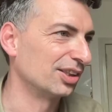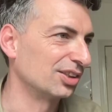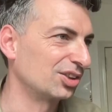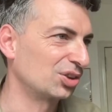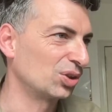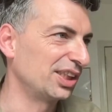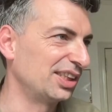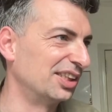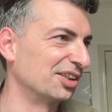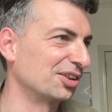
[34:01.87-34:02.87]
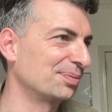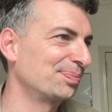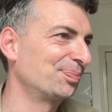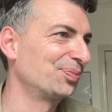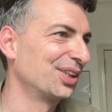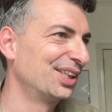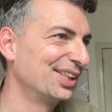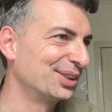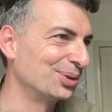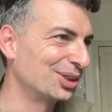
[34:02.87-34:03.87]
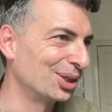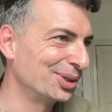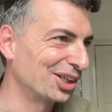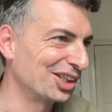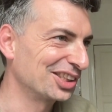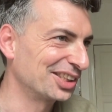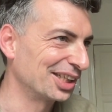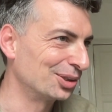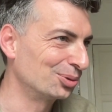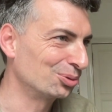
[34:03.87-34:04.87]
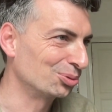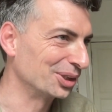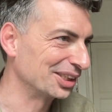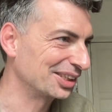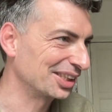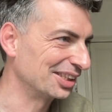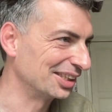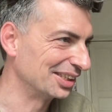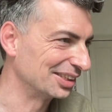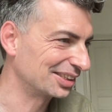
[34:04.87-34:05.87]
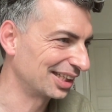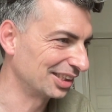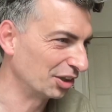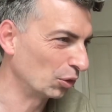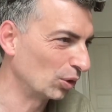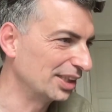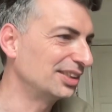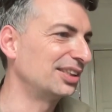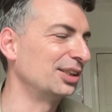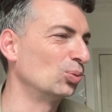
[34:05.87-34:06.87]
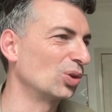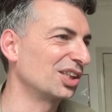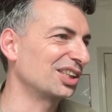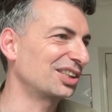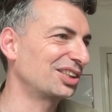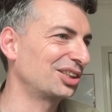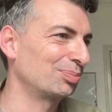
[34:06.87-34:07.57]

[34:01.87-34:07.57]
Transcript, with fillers: a street here. So it's always hard to tell with these kind of noisy works